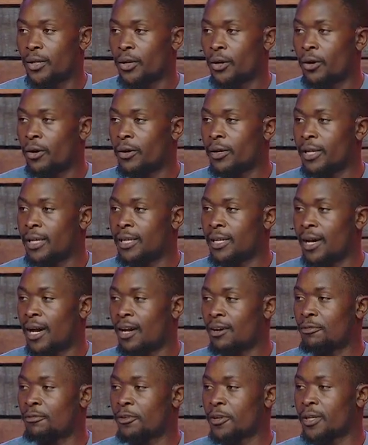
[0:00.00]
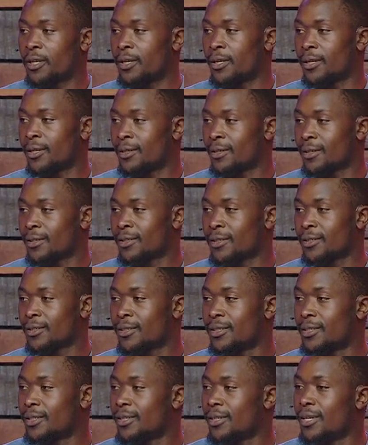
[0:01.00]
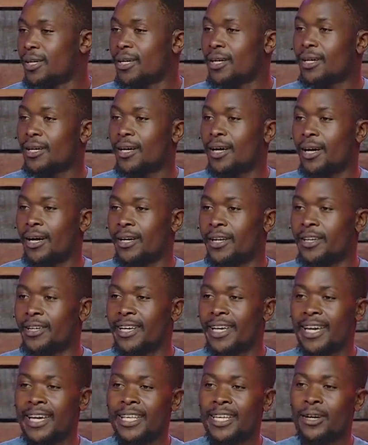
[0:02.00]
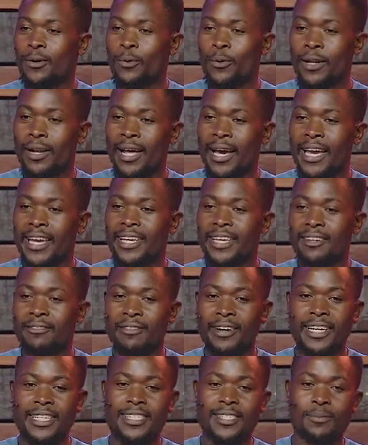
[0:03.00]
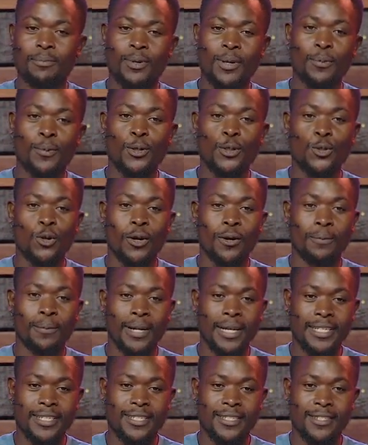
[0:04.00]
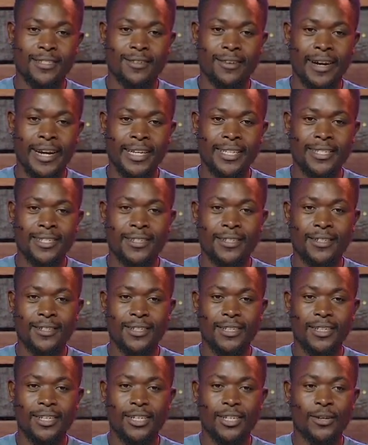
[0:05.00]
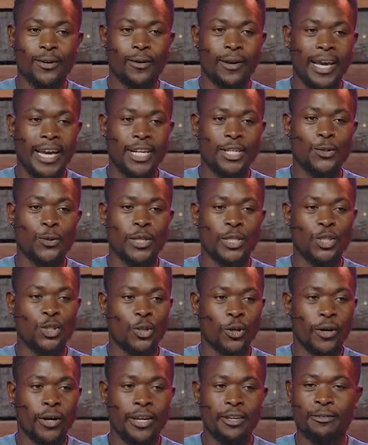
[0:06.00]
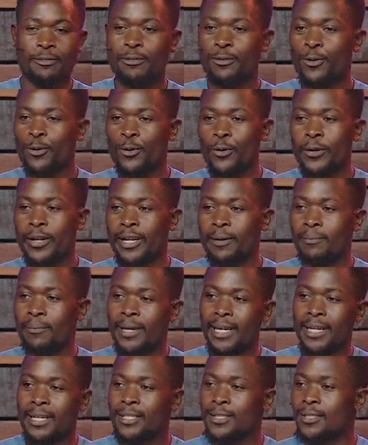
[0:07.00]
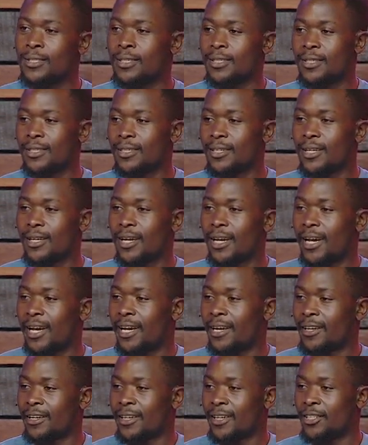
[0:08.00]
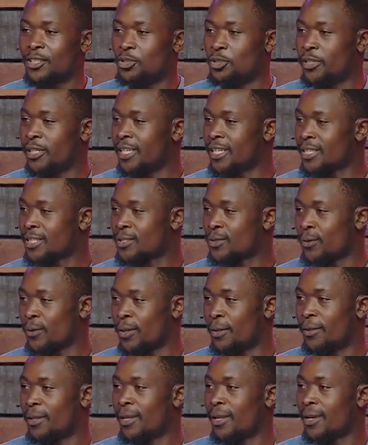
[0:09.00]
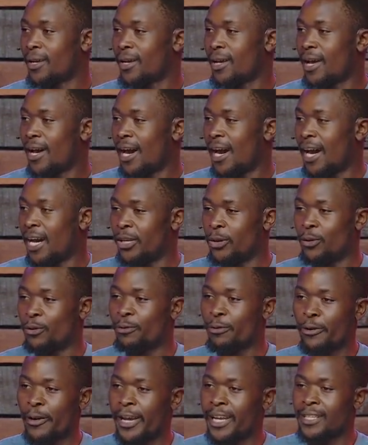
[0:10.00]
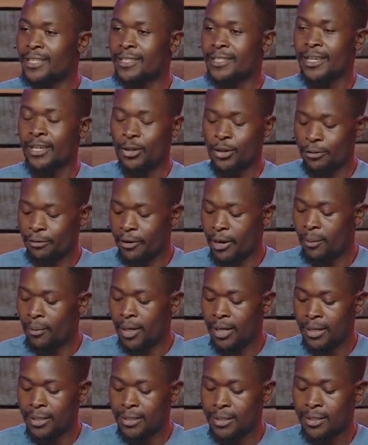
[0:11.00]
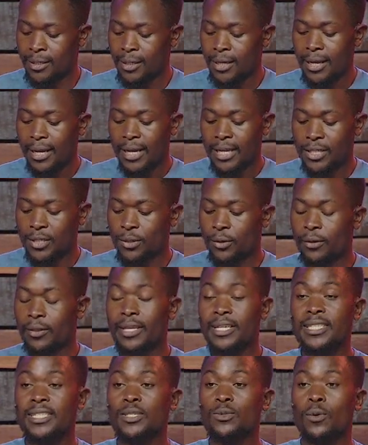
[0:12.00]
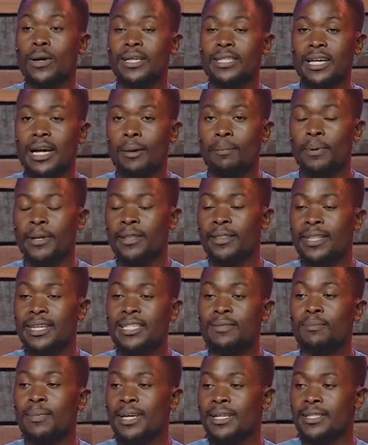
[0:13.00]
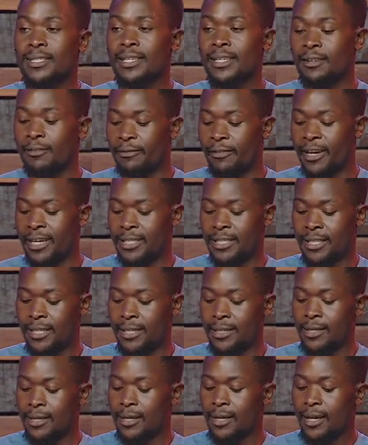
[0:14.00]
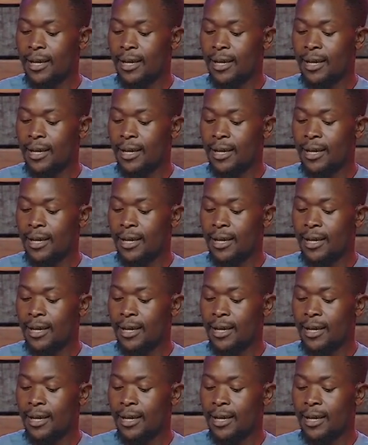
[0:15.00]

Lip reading: You know, in Africa, in Kenya, we like inviting people to our places, right? We like to enjoy food and meals and drinks with your friends and your families. And so this is what happened. This master invited,